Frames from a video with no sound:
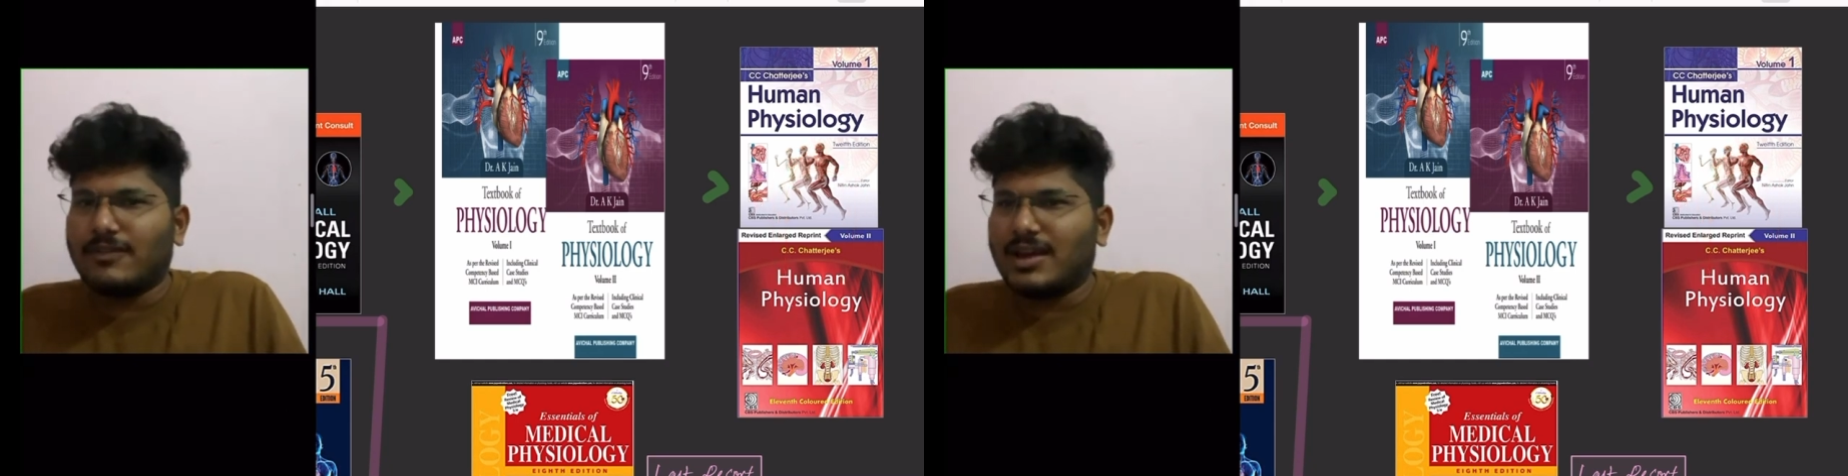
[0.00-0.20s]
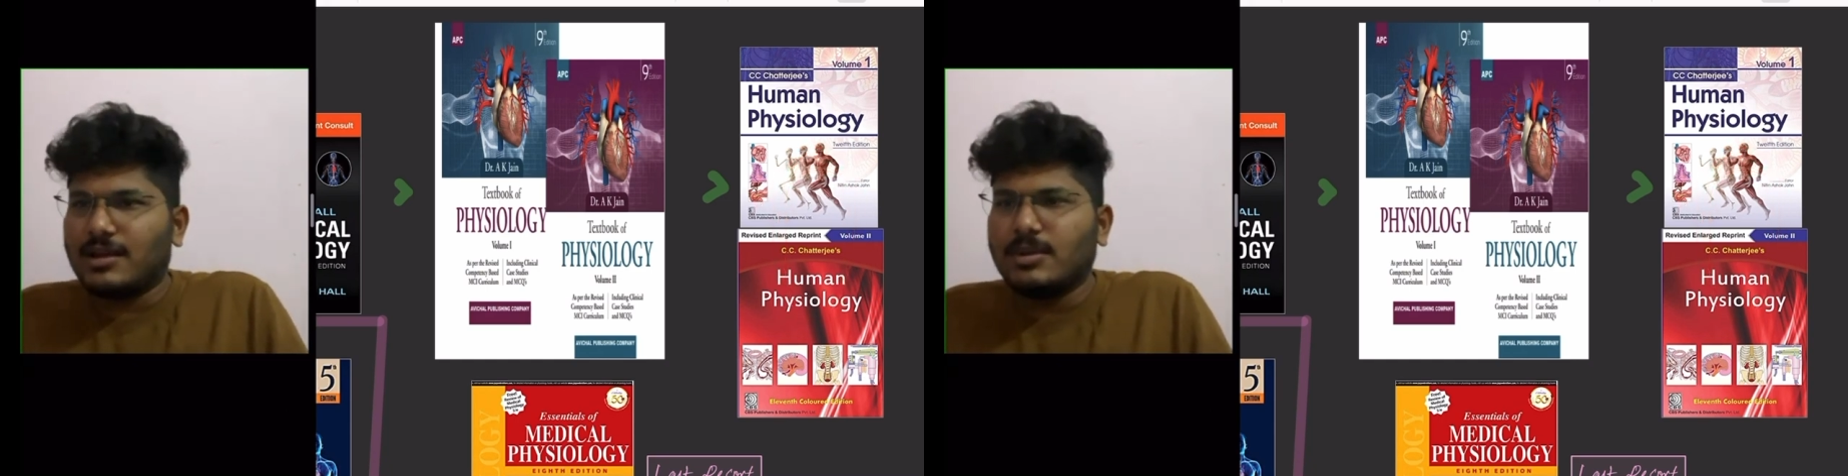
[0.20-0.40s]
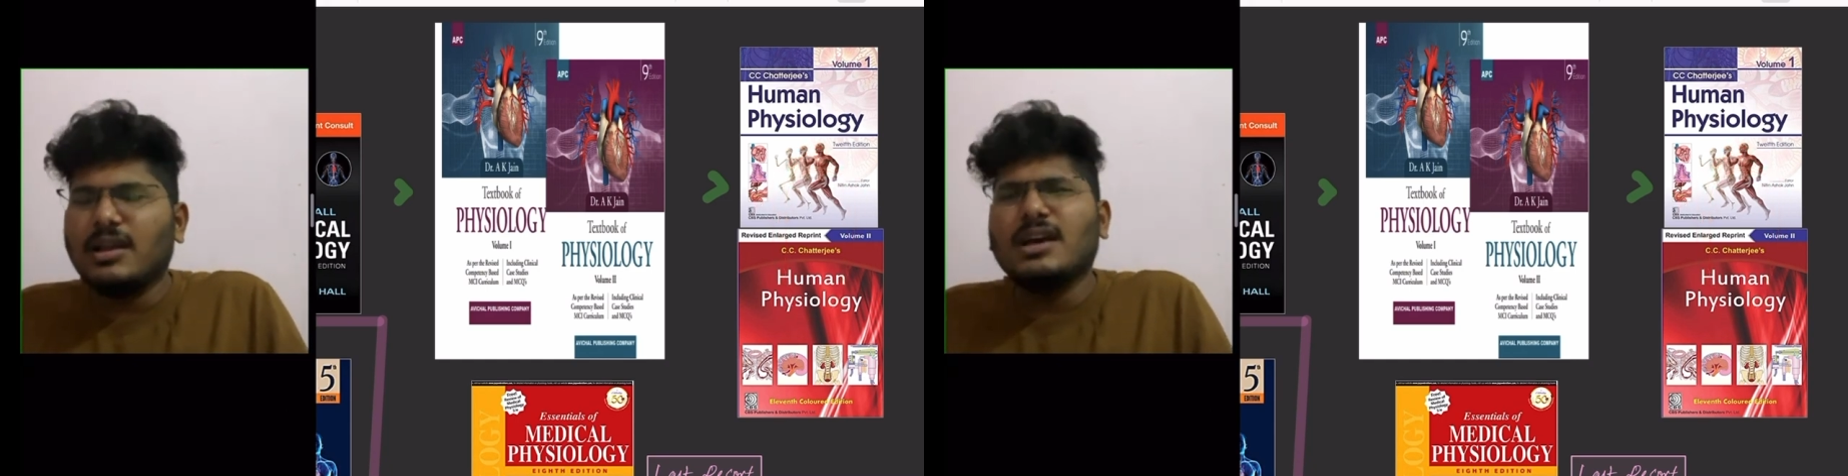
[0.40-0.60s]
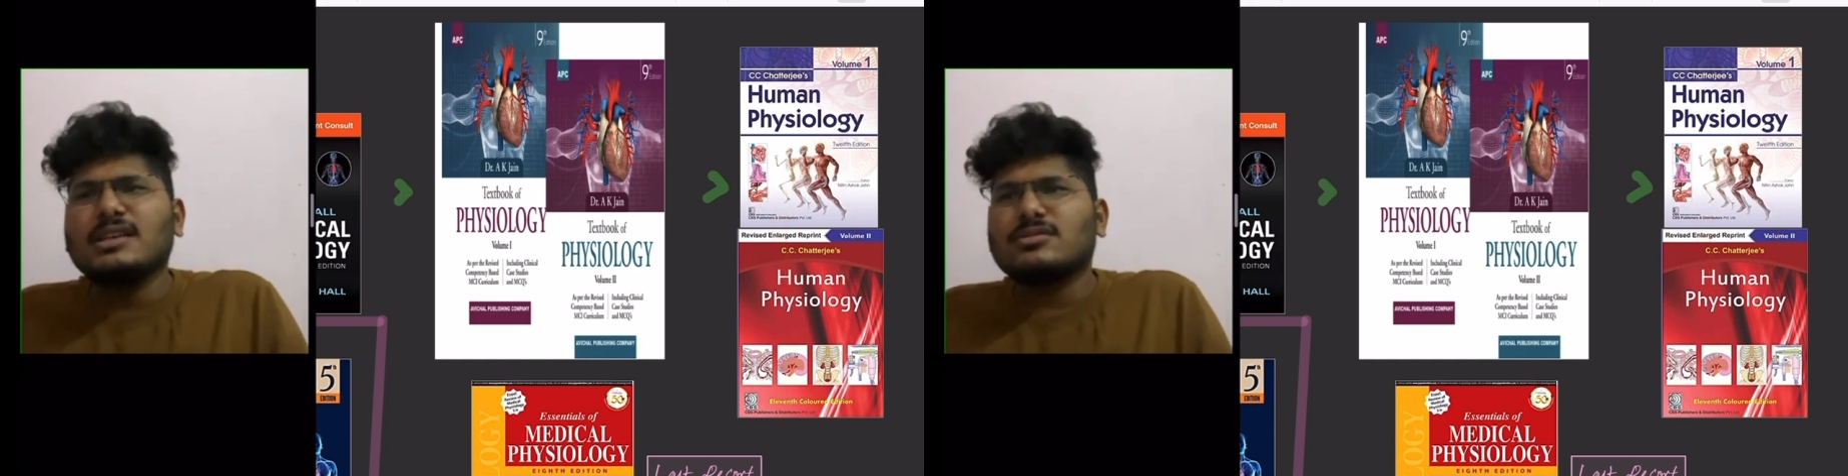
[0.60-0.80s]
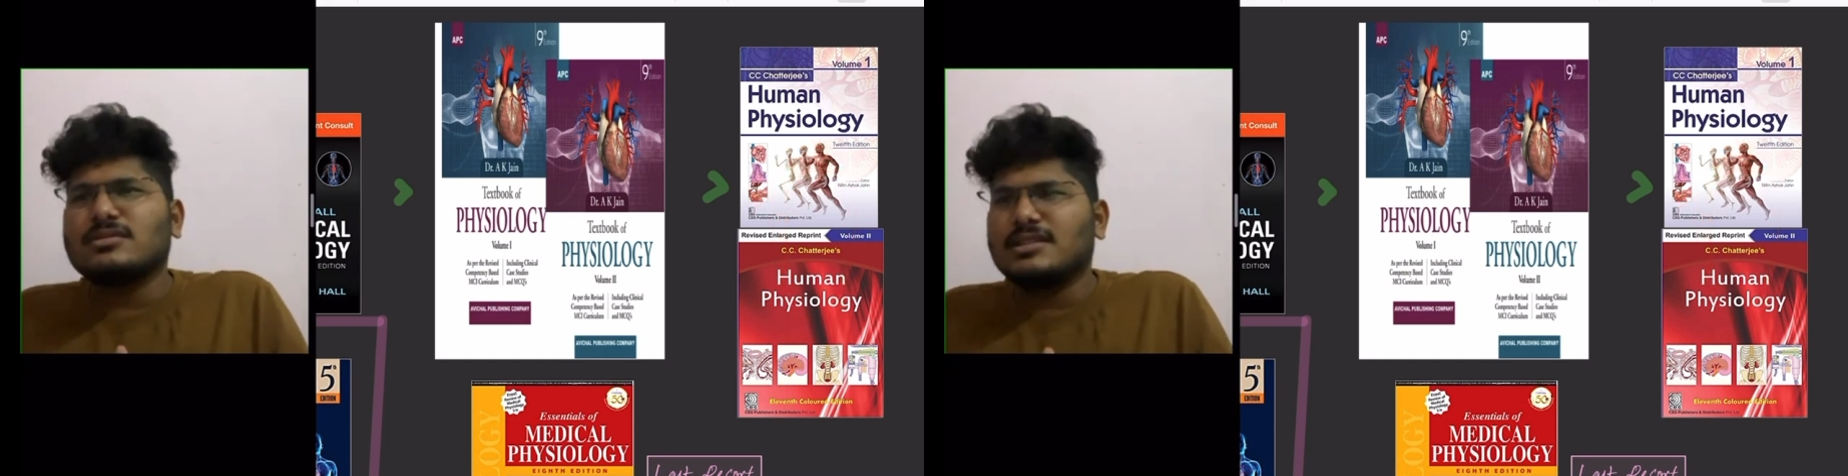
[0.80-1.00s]
available.
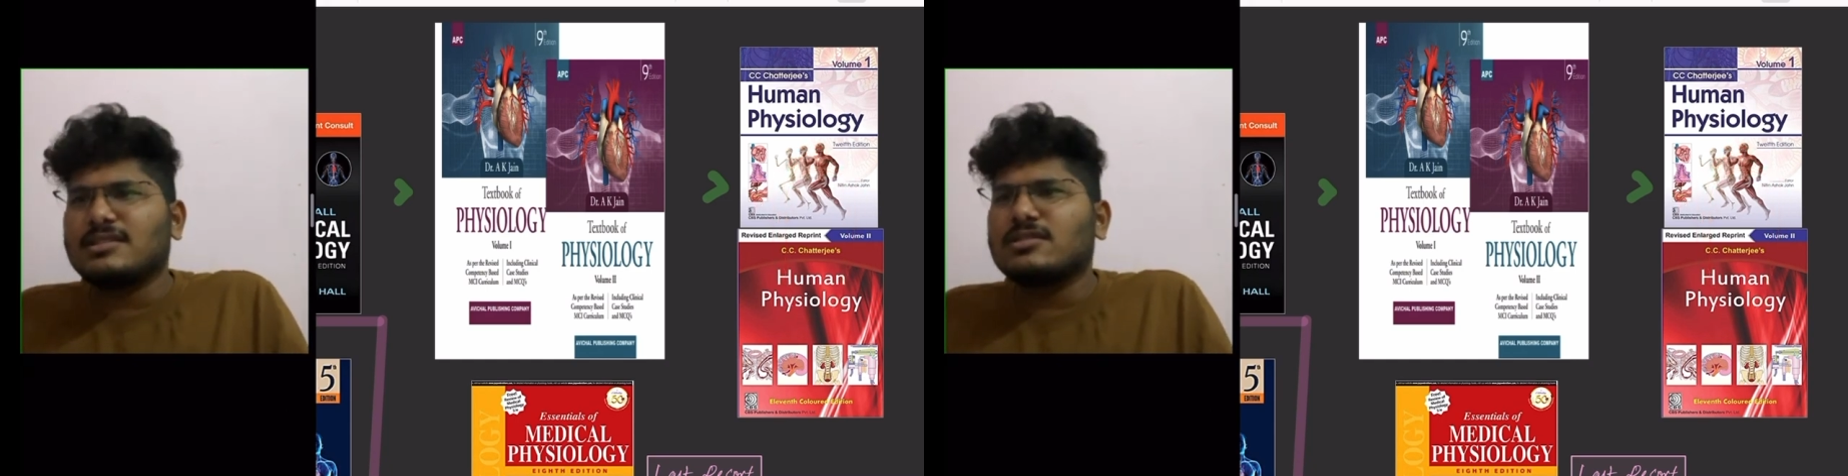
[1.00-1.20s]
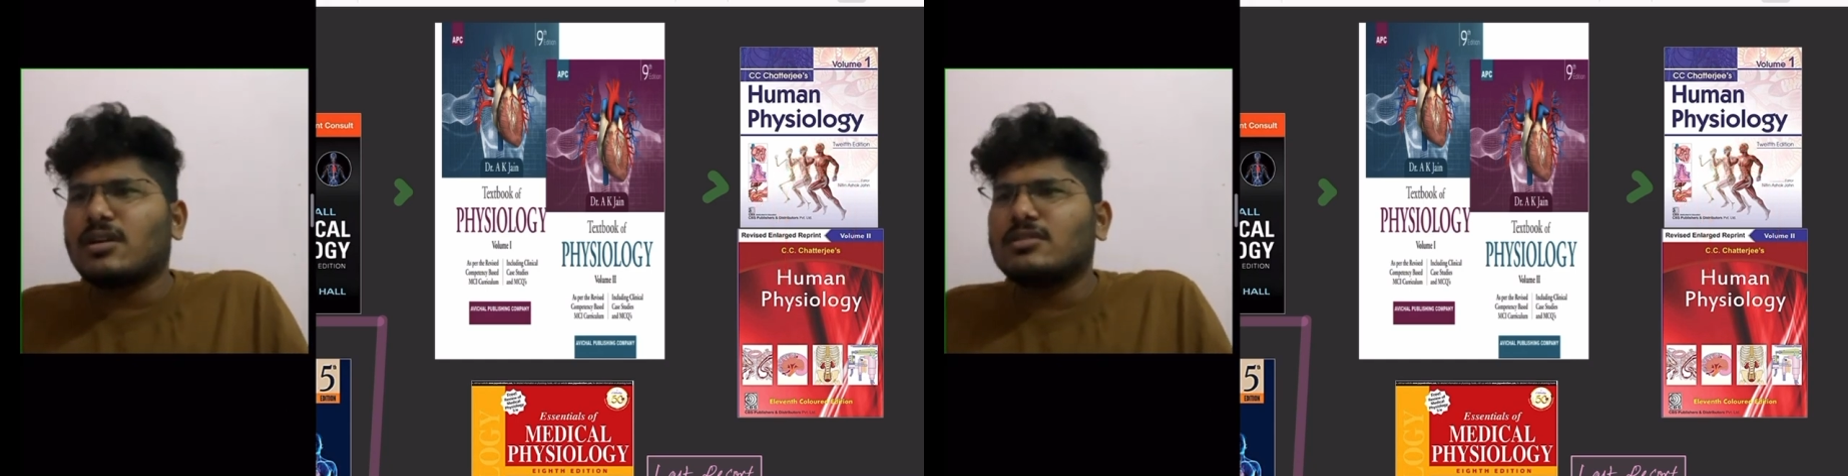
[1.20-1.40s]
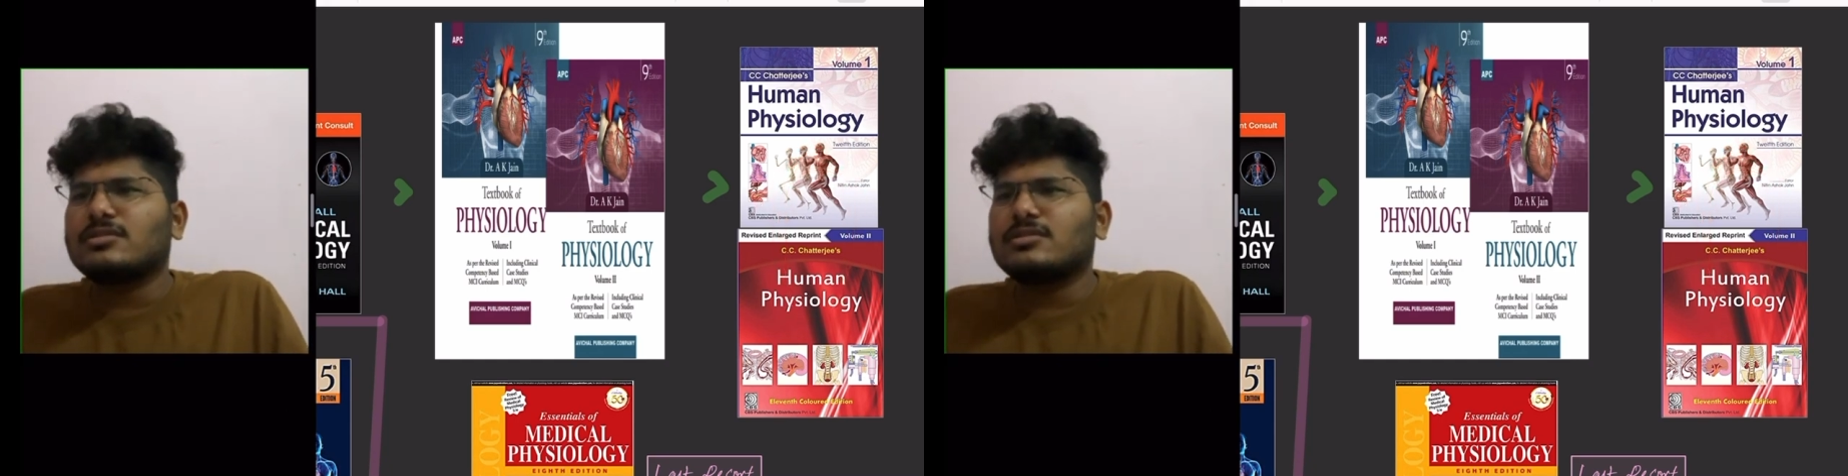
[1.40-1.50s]
So this is also